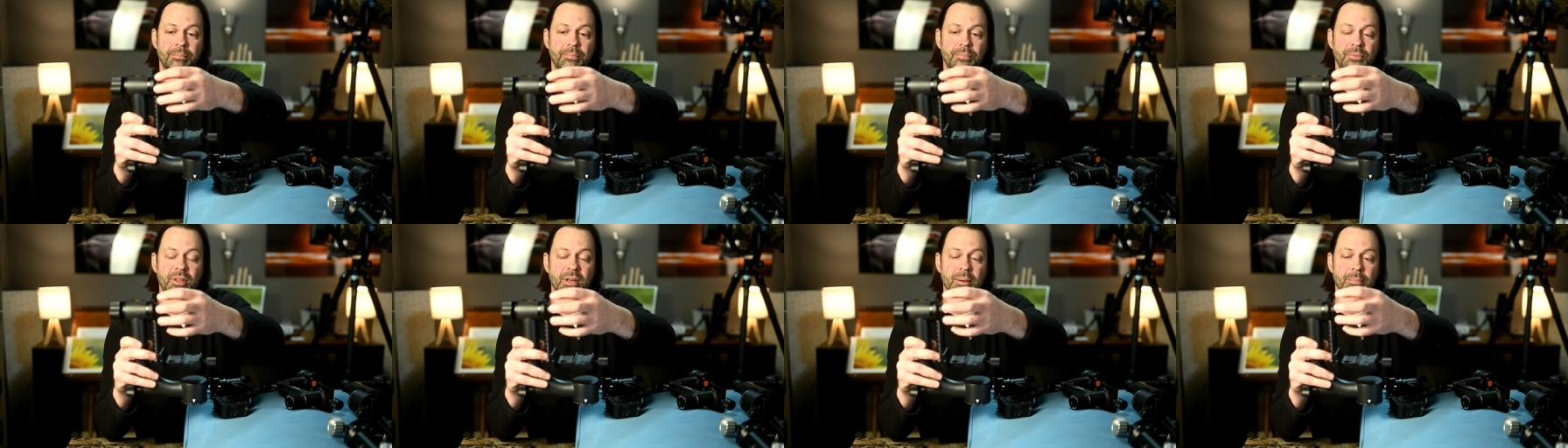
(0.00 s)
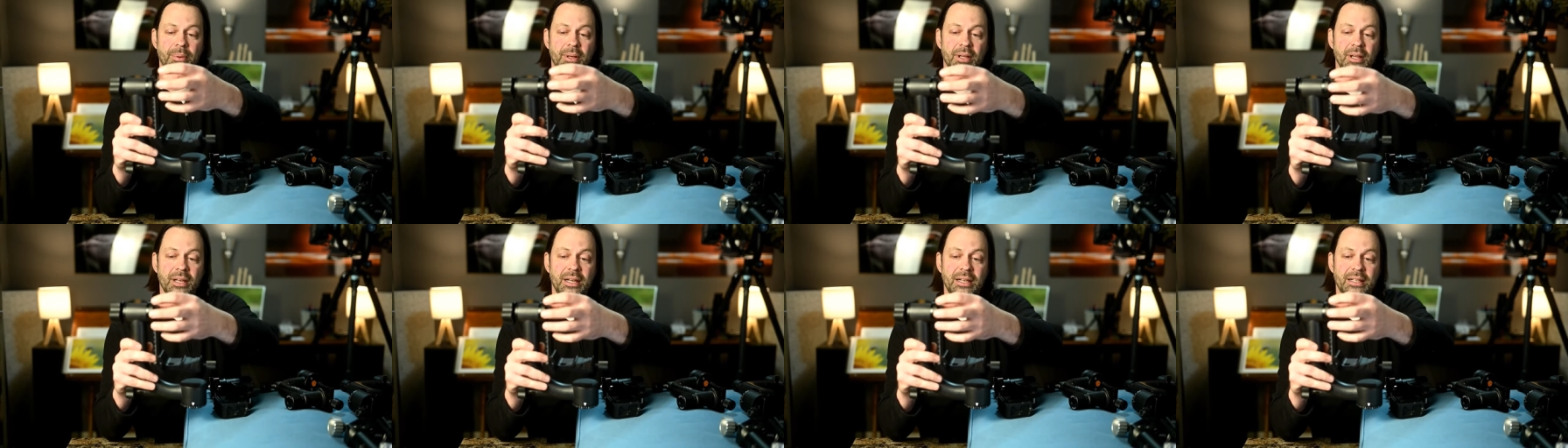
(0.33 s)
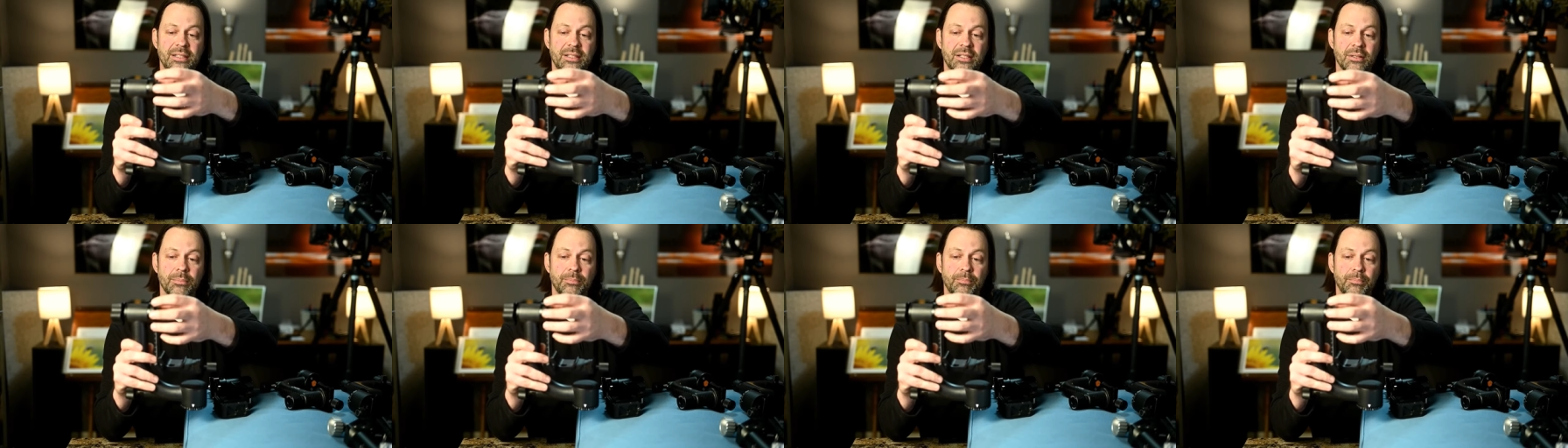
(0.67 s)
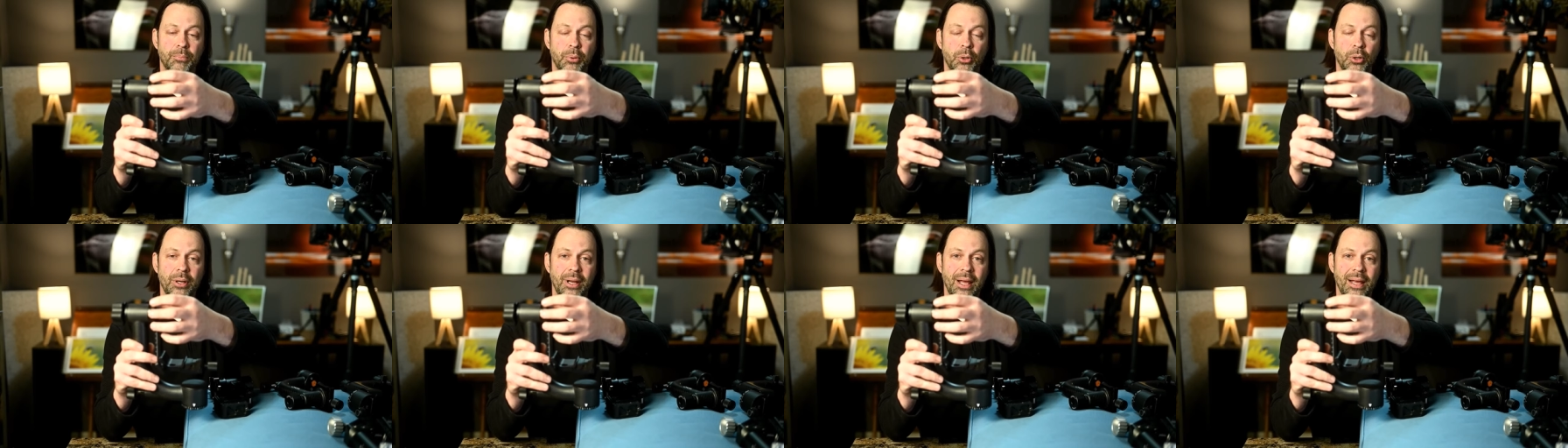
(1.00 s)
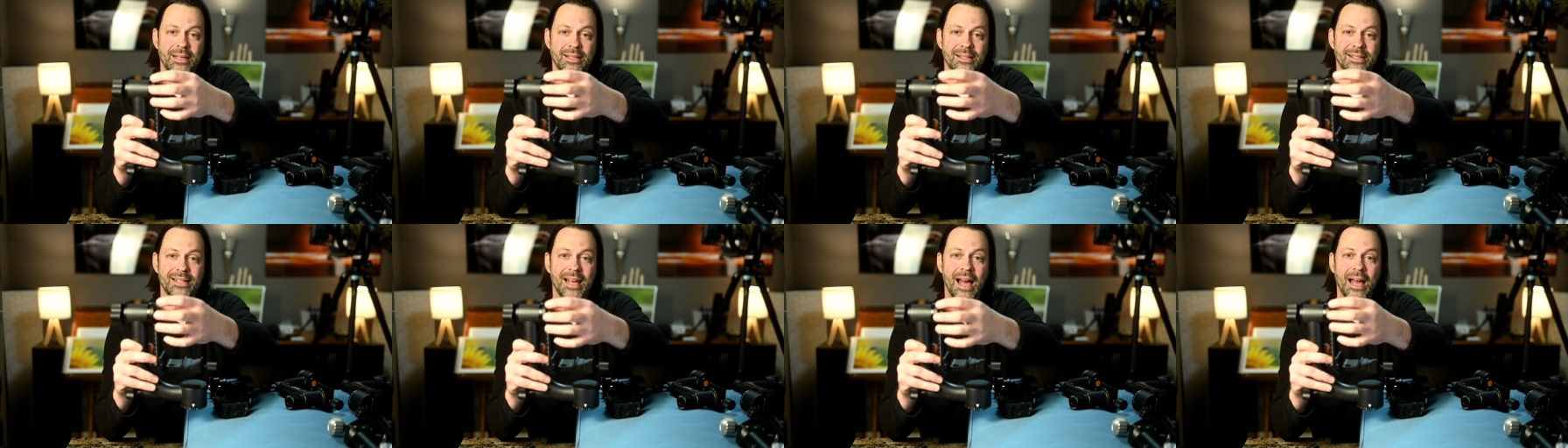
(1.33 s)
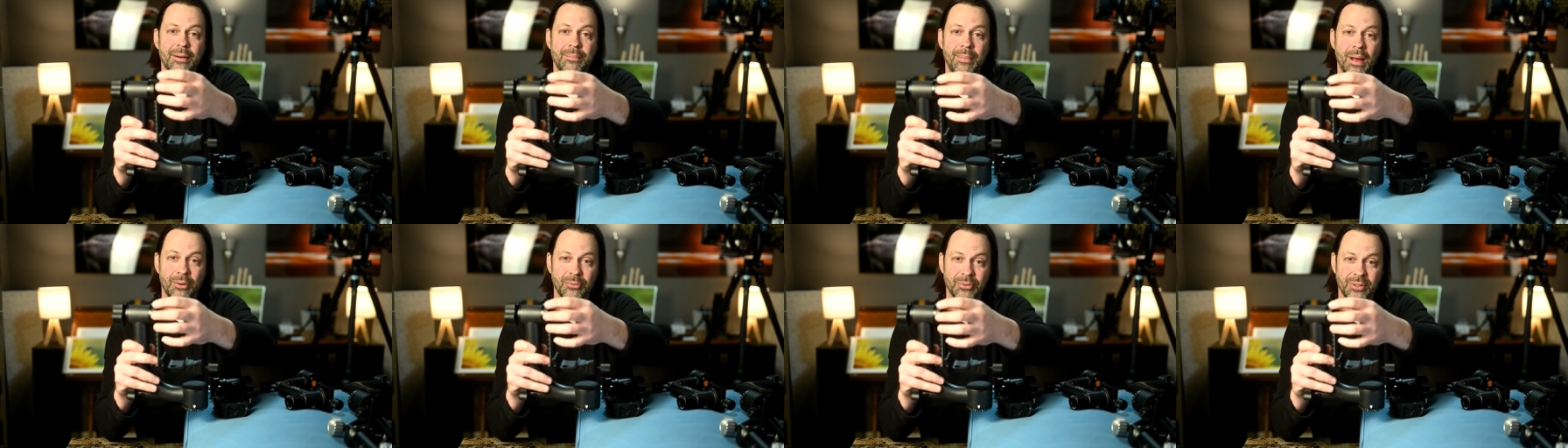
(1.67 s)
the ability to put a side
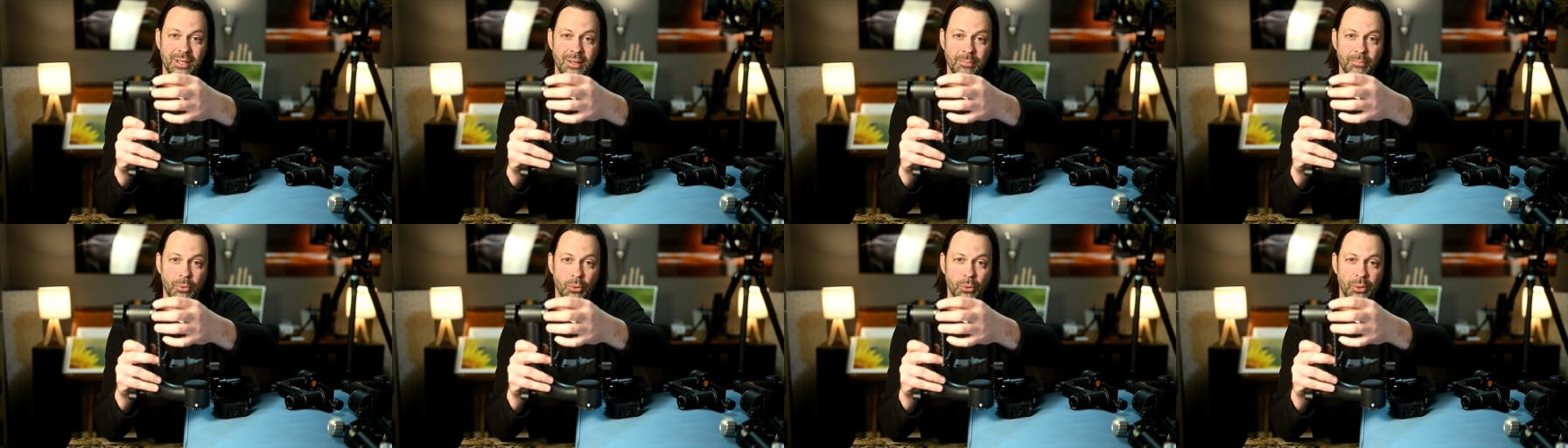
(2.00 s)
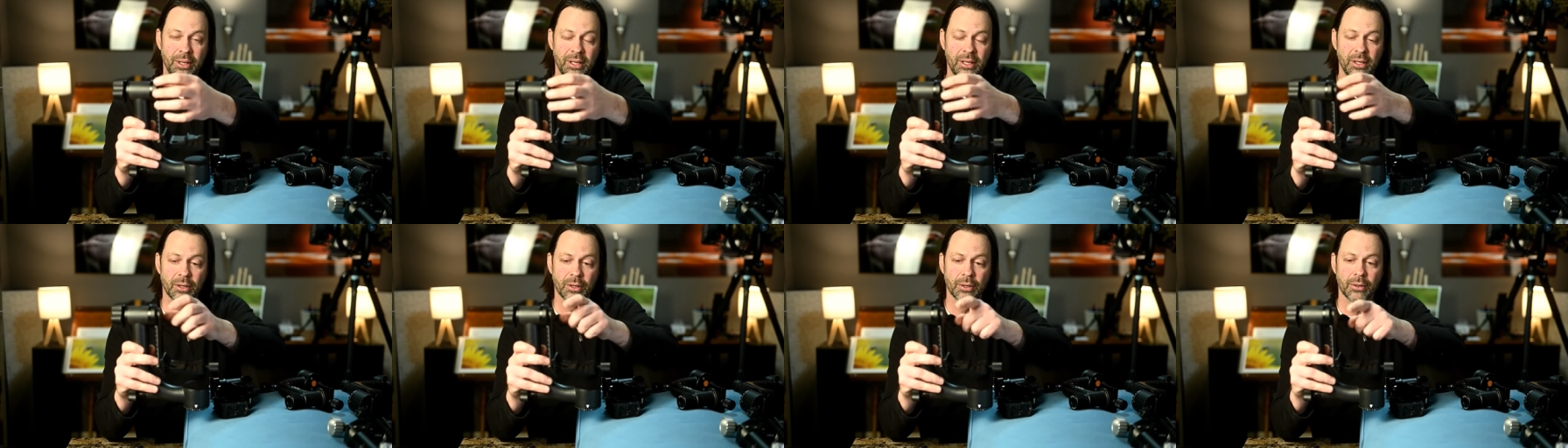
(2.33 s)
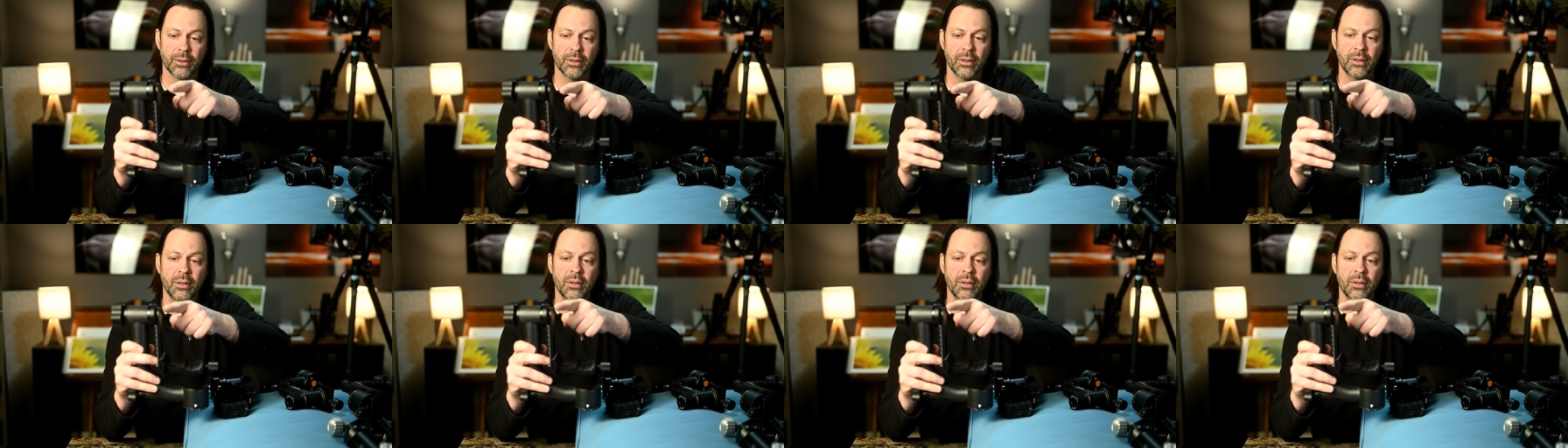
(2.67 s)
mount gimbal here.